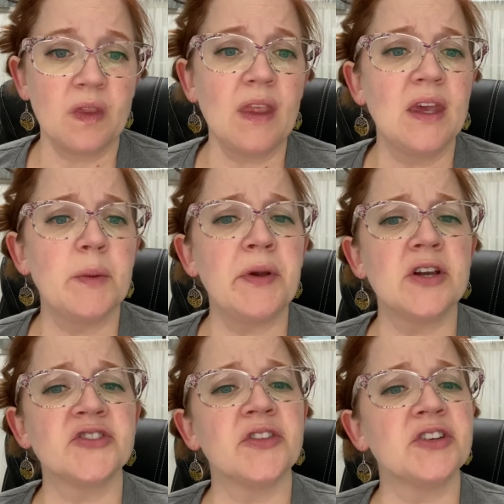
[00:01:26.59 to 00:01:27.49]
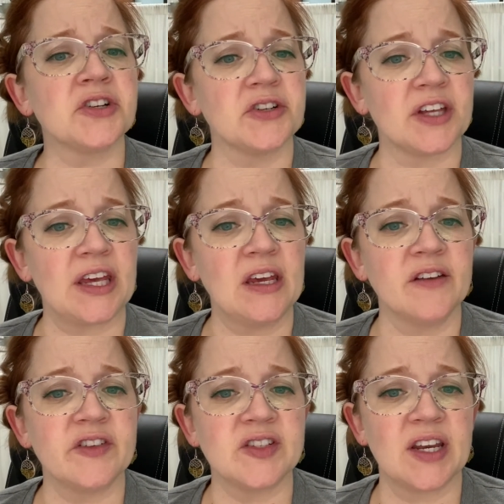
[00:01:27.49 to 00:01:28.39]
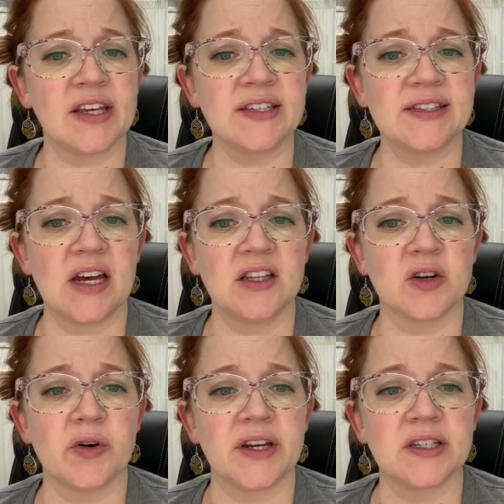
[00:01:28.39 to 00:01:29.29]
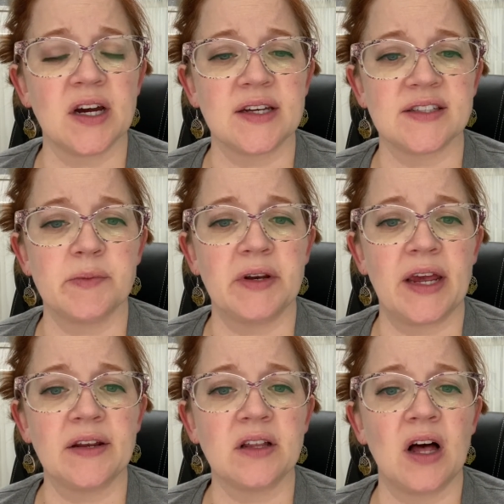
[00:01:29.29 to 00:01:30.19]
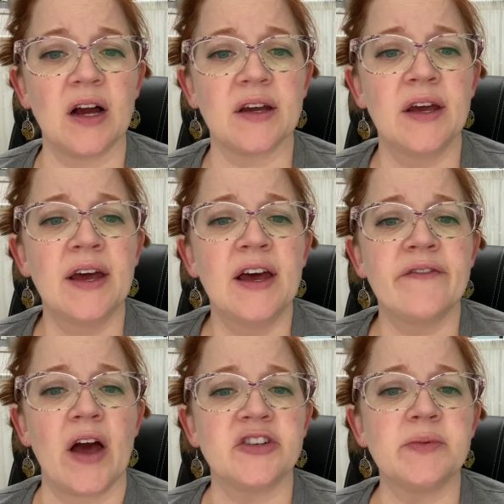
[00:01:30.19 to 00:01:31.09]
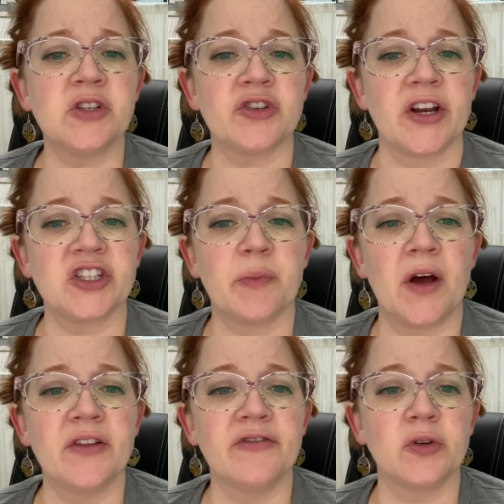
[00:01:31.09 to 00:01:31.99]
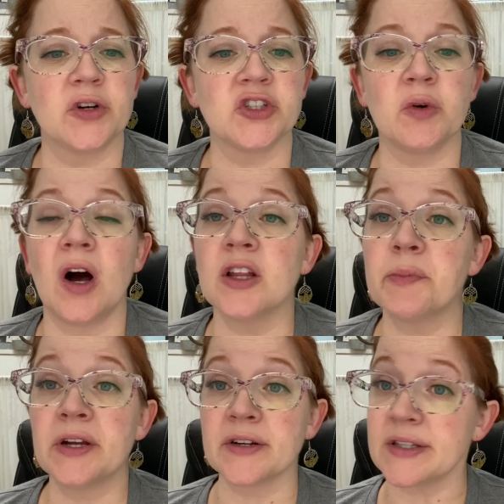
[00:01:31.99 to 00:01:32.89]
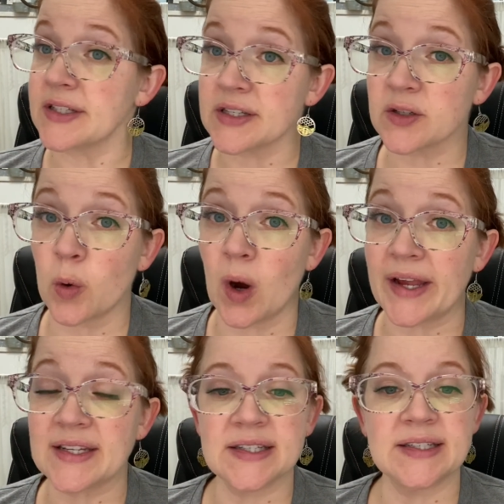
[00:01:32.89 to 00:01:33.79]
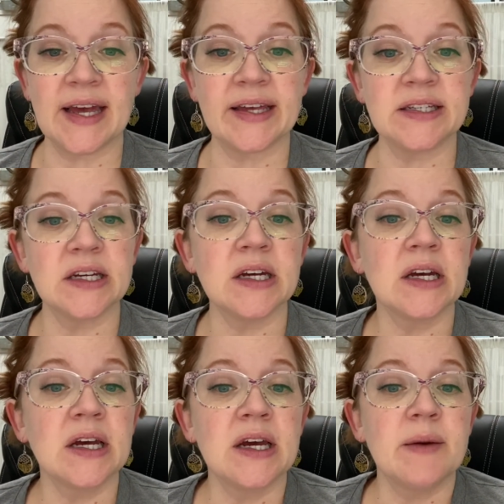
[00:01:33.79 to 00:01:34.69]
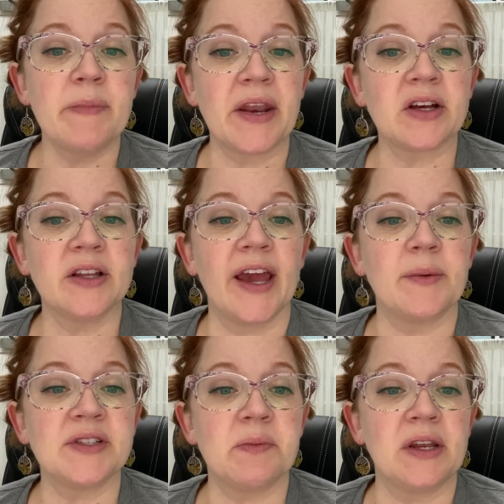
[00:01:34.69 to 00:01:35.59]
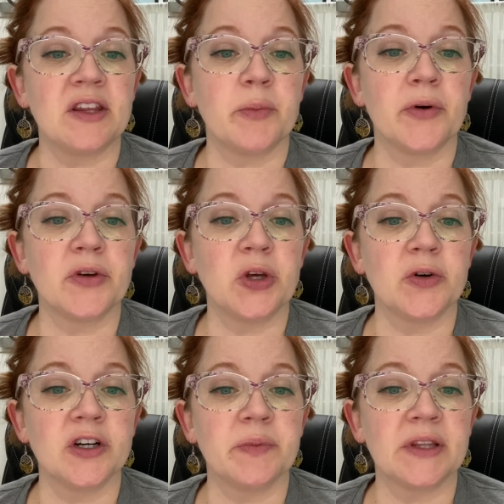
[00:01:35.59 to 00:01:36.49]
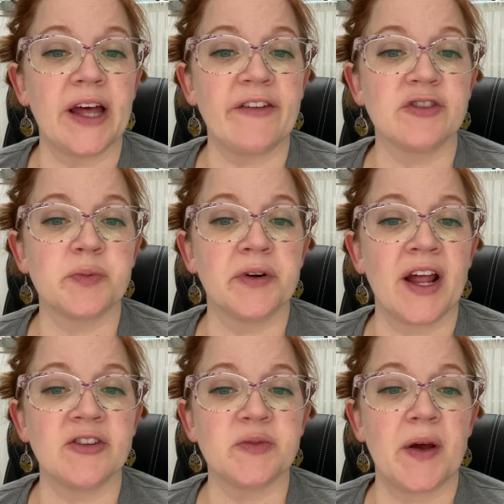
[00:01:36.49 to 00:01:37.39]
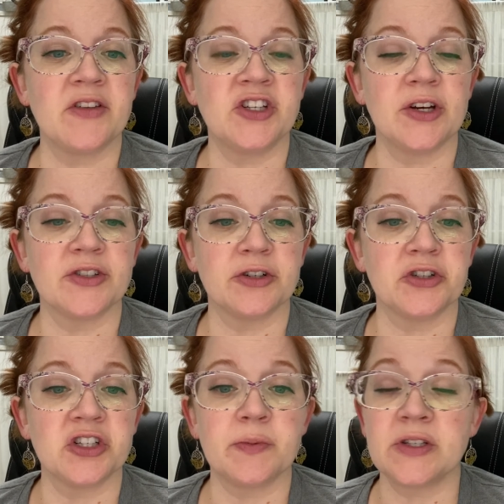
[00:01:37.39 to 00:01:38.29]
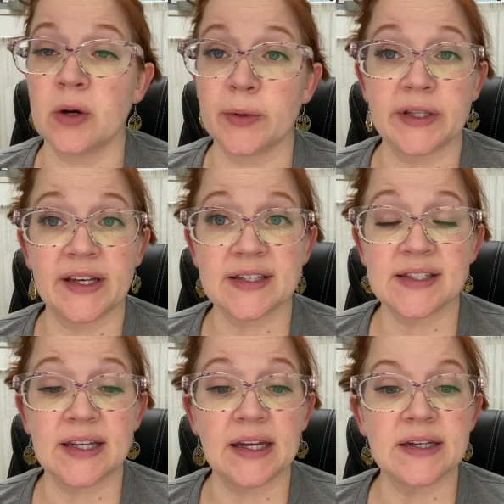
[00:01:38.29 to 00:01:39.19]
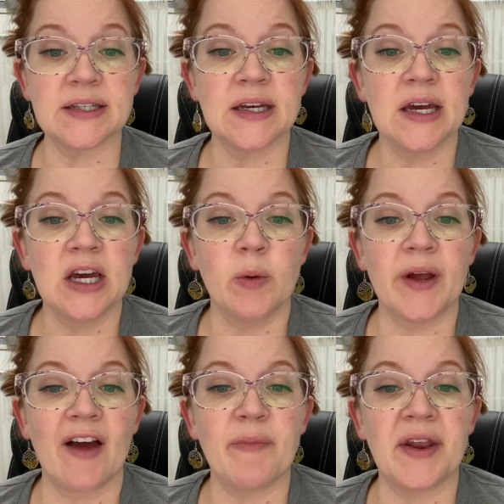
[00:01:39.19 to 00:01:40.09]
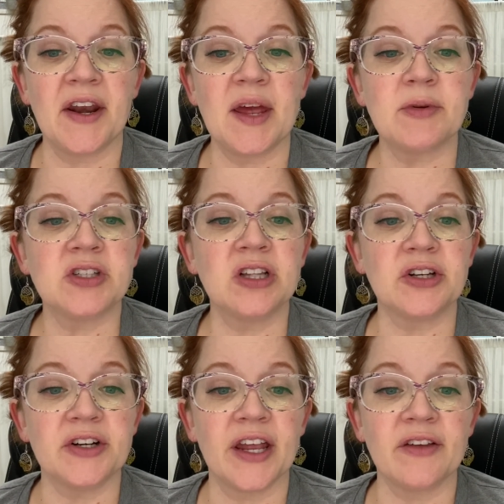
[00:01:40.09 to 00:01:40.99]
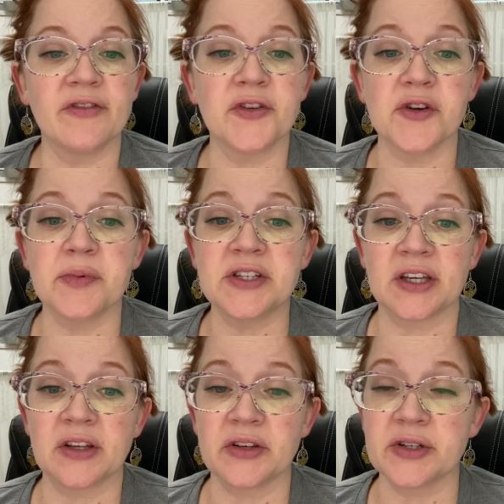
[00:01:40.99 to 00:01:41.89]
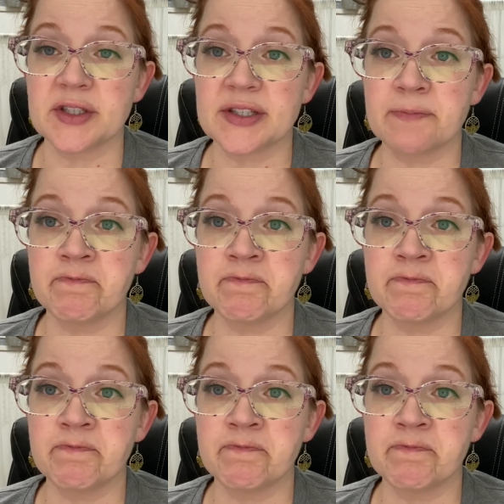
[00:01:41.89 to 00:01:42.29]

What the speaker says: It appears that the turnkey, on visiting his cell according to custom at 8 o'clock, found him stretched upon the floor, to all appearances quite dead. Medical aid was immediately procured, but life was pronounced by the jail surgeon to be totally extinct. We have been unable to learn any further particulars.